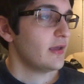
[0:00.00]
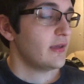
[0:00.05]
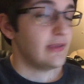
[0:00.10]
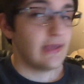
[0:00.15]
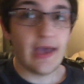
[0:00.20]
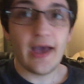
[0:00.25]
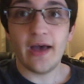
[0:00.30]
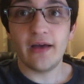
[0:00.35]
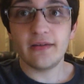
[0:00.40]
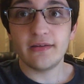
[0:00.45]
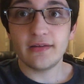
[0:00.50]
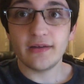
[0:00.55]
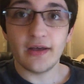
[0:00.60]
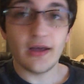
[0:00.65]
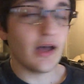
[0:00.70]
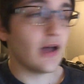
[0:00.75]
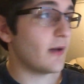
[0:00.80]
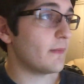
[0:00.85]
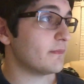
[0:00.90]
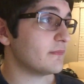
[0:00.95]
yeah,
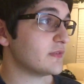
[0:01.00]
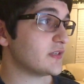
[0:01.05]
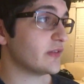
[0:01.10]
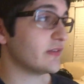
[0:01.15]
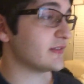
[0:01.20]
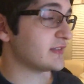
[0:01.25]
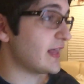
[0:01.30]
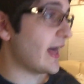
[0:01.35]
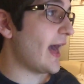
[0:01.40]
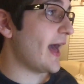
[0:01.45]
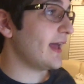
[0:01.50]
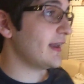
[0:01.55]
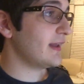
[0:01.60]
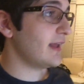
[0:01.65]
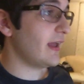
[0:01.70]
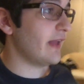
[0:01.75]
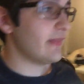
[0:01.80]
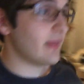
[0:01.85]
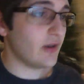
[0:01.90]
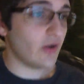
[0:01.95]
um, so there's that,
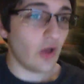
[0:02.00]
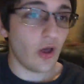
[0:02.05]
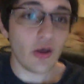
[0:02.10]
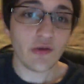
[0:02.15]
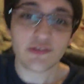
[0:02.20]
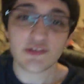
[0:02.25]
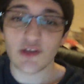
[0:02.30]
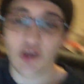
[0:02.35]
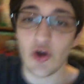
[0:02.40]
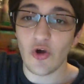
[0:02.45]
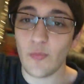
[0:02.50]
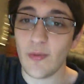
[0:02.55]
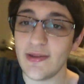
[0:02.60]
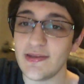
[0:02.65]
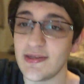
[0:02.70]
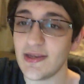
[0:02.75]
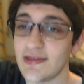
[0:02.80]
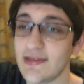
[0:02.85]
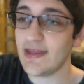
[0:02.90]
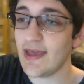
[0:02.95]
and then also we
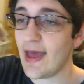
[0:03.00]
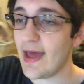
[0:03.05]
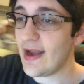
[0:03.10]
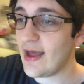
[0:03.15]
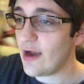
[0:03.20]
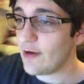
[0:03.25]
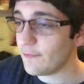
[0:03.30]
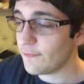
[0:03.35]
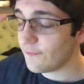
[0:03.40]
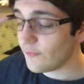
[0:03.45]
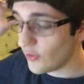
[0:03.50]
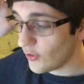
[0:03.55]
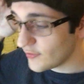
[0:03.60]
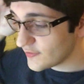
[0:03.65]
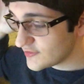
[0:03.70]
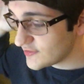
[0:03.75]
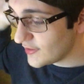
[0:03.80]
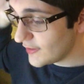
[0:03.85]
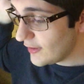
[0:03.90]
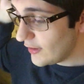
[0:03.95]
did get our
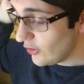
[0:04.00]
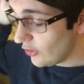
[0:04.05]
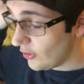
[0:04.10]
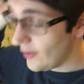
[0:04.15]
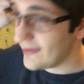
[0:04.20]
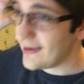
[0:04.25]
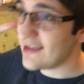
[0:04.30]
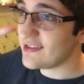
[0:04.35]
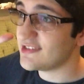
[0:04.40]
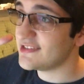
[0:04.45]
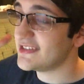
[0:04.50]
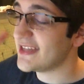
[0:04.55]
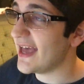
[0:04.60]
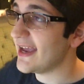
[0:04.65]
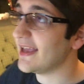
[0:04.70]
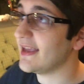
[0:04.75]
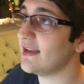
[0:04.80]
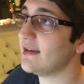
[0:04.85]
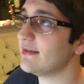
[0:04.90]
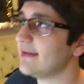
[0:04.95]
first, or I guess
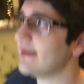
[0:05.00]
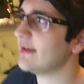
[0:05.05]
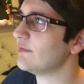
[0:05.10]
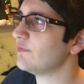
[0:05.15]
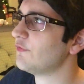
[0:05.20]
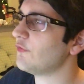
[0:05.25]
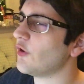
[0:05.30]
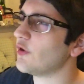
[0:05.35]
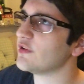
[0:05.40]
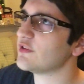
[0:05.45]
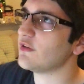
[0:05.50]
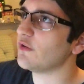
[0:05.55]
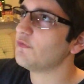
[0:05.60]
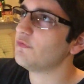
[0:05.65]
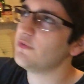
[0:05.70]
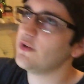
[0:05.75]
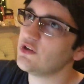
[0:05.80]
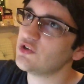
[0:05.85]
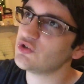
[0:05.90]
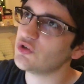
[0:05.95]
second, like first
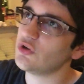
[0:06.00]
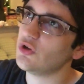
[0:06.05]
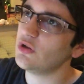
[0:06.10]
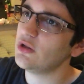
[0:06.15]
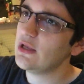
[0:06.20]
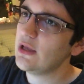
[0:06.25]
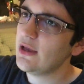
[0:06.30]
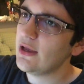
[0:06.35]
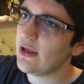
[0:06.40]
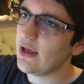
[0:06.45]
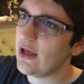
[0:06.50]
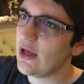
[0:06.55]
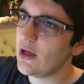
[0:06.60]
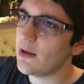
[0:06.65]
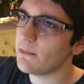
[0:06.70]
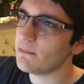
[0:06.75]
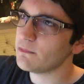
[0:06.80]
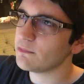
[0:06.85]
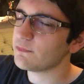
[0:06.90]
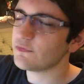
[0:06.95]
official
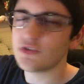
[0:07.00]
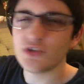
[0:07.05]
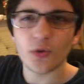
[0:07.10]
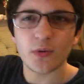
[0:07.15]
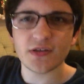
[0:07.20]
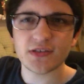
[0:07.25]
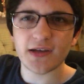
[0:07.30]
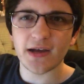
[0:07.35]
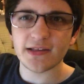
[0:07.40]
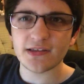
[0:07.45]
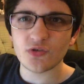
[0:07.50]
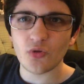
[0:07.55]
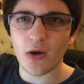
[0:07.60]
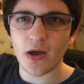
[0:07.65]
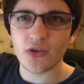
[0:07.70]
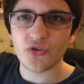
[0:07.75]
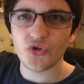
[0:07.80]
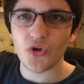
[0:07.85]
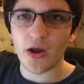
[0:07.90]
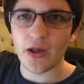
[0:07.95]
um, Suicide
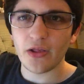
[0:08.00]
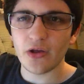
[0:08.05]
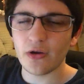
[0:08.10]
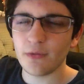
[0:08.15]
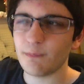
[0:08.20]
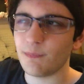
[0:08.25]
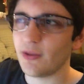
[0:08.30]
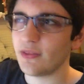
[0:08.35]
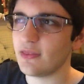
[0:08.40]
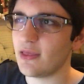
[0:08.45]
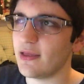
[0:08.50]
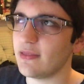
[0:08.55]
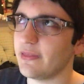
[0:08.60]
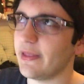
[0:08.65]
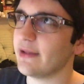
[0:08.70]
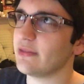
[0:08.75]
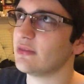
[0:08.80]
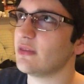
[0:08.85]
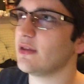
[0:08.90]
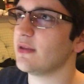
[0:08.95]
Squad trailer, but then
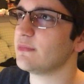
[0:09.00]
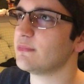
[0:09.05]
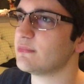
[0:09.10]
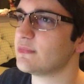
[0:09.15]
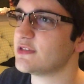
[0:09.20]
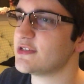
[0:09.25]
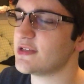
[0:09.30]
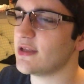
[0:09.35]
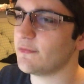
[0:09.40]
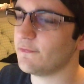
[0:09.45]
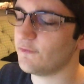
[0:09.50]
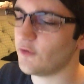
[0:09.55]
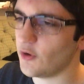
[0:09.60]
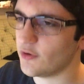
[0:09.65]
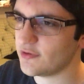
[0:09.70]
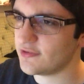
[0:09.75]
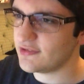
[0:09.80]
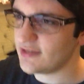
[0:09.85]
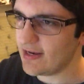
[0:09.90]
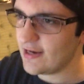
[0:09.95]
like the, the,
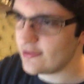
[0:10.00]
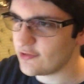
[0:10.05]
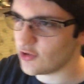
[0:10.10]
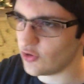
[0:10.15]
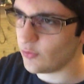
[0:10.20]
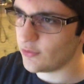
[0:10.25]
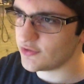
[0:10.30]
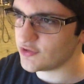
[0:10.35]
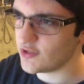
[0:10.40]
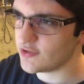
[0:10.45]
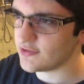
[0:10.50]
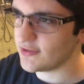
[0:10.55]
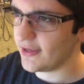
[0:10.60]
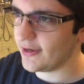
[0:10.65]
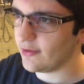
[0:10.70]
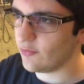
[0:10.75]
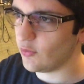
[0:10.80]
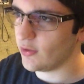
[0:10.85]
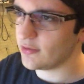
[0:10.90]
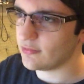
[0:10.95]
first teaser was just
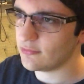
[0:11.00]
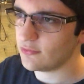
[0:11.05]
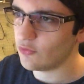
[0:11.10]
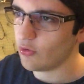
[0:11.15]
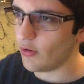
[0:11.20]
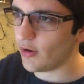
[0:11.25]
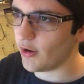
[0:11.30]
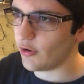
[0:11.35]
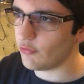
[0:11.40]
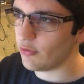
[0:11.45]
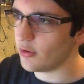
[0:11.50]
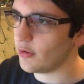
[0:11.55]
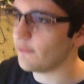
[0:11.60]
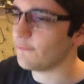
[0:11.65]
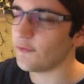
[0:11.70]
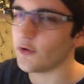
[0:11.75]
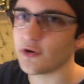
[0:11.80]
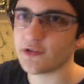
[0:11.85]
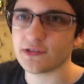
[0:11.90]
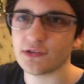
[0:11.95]
like what quote unquote a
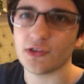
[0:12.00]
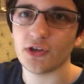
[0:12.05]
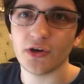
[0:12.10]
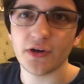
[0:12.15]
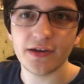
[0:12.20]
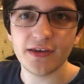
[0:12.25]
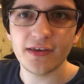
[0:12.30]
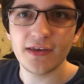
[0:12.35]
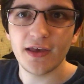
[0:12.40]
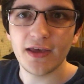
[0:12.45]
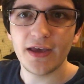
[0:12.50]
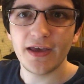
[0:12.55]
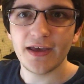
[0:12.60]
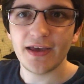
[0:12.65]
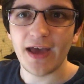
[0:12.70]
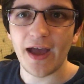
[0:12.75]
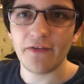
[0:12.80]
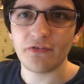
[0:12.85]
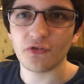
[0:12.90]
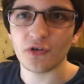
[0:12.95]
first look
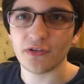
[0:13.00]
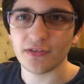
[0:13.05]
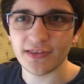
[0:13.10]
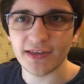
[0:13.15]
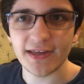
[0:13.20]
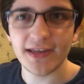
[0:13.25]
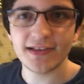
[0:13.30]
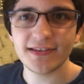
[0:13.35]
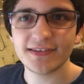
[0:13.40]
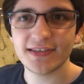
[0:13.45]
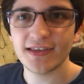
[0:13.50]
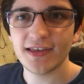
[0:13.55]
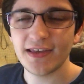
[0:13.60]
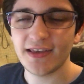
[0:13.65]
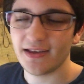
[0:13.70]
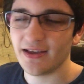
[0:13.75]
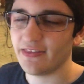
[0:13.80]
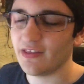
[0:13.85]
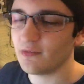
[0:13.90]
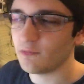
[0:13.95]
after it leaked
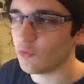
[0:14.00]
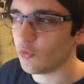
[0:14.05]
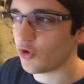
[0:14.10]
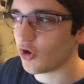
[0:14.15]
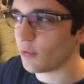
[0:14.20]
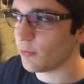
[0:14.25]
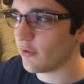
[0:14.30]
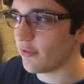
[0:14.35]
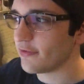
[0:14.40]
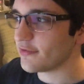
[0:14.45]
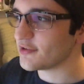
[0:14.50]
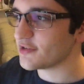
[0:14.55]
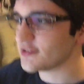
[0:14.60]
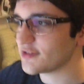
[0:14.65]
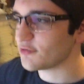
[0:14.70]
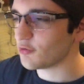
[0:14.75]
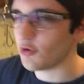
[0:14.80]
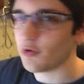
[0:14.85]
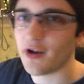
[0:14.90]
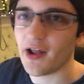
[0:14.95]
and then Warner Brothers
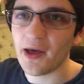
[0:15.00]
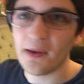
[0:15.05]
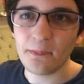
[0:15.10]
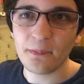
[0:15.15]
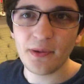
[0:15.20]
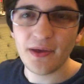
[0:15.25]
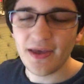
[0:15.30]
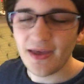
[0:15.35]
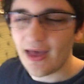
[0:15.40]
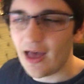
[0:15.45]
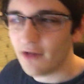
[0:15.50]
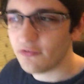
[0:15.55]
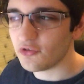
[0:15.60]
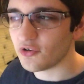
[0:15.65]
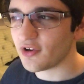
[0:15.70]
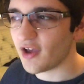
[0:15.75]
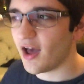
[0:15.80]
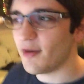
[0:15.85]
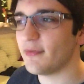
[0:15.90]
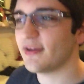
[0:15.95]
just threw it up
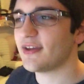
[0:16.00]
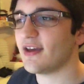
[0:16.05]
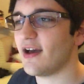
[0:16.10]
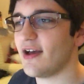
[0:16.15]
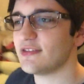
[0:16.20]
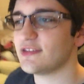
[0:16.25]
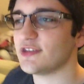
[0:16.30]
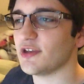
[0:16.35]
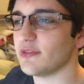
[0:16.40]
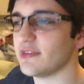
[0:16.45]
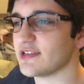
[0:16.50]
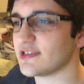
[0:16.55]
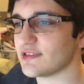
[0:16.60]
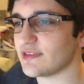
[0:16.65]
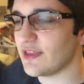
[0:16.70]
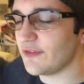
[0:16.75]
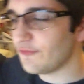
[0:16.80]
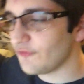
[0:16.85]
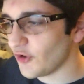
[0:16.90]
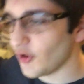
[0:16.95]
after Comic Con. So this
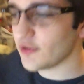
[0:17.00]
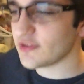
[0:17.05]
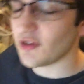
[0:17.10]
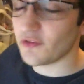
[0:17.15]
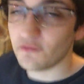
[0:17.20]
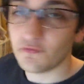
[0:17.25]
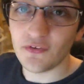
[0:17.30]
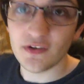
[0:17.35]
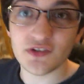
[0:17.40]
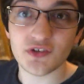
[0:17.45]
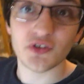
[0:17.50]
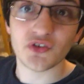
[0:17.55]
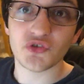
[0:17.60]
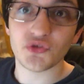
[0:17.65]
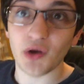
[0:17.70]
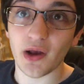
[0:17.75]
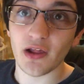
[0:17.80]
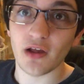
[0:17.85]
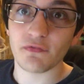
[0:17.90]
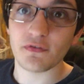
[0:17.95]
is the first official
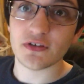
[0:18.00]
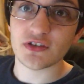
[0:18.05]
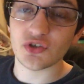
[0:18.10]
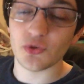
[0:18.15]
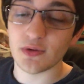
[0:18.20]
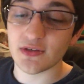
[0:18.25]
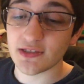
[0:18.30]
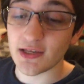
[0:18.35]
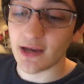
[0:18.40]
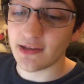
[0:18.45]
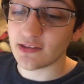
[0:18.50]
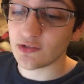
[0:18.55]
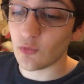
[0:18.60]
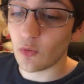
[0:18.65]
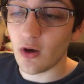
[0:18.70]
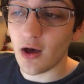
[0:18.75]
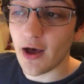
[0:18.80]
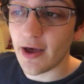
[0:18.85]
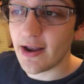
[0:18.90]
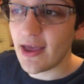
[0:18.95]
trailer for Suicide
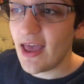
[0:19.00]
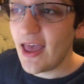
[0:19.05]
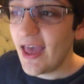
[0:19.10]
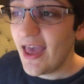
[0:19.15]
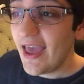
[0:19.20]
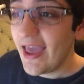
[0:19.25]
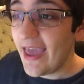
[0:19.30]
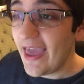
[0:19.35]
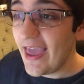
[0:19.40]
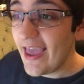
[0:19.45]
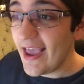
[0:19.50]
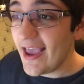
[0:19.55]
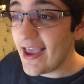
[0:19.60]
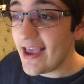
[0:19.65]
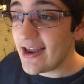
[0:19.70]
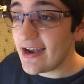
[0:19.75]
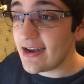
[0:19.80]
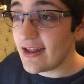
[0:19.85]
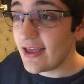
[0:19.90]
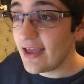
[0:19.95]
Squad,
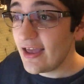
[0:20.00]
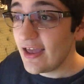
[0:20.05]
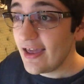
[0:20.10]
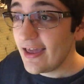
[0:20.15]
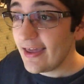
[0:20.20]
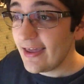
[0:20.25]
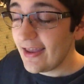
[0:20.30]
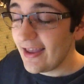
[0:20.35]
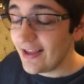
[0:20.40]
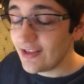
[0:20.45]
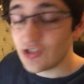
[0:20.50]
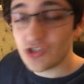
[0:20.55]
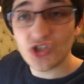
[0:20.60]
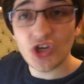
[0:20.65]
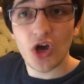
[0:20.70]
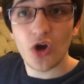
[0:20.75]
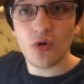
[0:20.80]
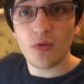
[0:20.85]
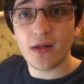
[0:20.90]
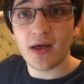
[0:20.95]
and it
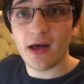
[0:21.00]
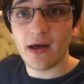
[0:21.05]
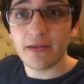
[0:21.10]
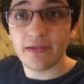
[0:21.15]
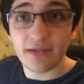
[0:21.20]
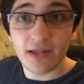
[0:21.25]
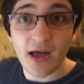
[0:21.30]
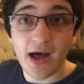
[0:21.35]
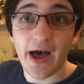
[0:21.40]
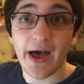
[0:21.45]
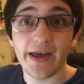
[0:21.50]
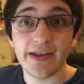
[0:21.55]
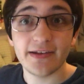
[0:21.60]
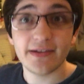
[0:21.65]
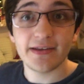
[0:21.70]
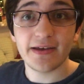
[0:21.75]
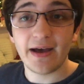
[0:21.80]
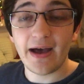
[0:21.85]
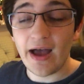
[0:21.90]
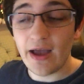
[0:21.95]
showed a lot.
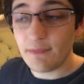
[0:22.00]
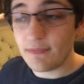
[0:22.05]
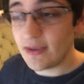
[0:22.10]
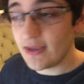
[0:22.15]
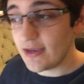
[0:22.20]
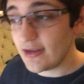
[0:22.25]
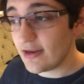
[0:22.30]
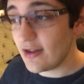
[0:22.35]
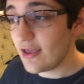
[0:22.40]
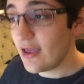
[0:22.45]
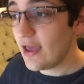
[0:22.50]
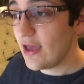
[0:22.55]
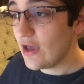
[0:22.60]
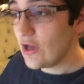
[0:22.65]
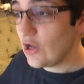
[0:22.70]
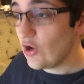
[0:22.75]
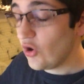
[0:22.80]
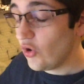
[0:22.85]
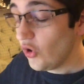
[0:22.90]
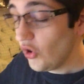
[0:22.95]
I mean,
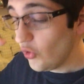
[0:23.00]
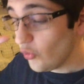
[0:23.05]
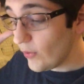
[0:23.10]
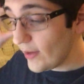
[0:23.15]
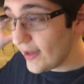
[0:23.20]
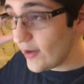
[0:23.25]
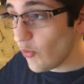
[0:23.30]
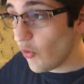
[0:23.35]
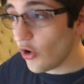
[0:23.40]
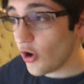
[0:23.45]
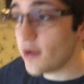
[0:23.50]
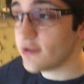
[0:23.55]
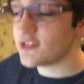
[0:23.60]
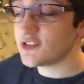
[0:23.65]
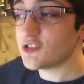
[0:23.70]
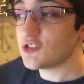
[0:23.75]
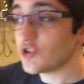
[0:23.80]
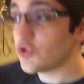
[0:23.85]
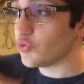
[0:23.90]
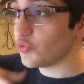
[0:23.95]
we weren't
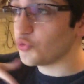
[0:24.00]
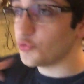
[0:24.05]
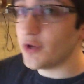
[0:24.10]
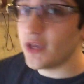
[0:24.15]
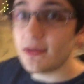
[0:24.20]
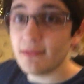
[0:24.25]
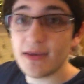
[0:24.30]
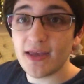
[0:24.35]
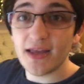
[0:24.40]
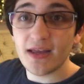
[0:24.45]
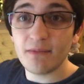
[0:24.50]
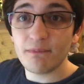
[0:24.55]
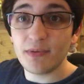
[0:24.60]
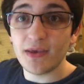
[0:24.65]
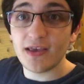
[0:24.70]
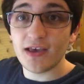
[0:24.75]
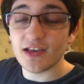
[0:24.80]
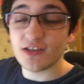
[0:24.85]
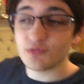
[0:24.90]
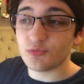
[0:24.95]
screaming
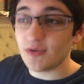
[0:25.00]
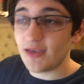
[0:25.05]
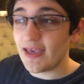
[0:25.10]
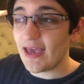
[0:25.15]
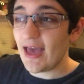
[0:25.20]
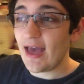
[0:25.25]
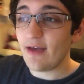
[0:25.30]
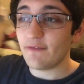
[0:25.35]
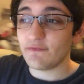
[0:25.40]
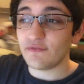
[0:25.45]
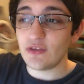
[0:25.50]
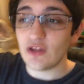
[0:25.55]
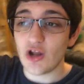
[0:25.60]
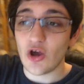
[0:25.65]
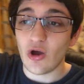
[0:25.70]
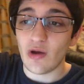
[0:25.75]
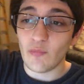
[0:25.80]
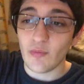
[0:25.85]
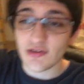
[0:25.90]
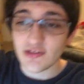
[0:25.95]
because we have, you
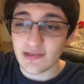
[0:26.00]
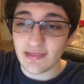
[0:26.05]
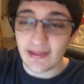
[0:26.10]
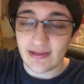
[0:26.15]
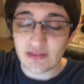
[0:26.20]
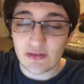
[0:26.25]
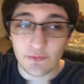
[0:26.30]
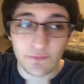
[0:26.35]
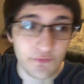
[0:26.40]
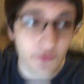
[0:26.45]
know, it wasn't like the